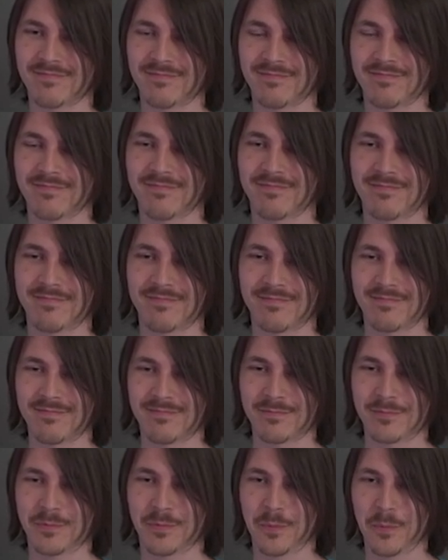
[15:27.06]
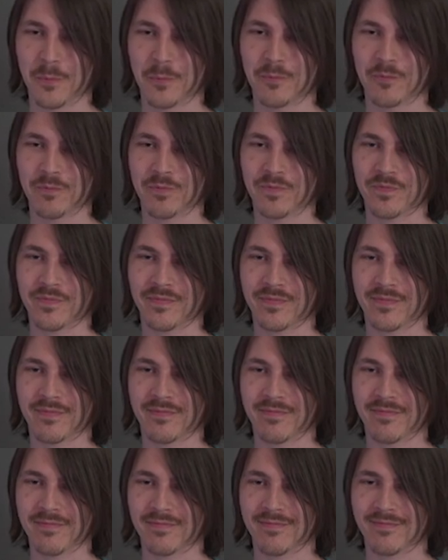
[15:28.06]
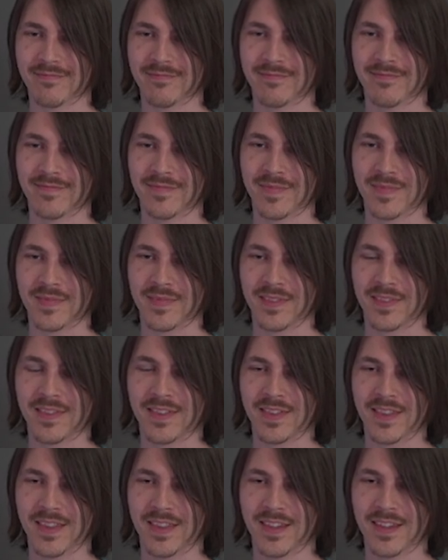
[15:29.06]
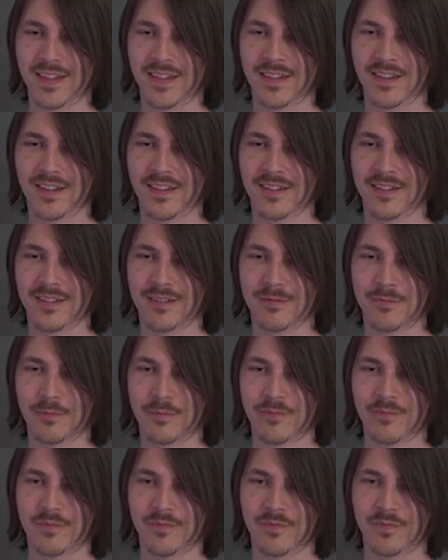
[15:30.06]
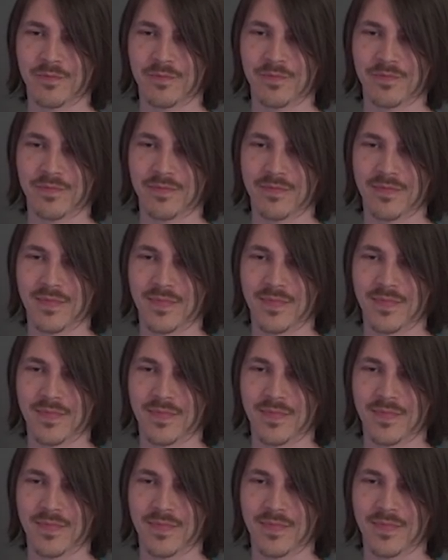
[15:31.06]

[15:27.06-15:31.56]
[no speech]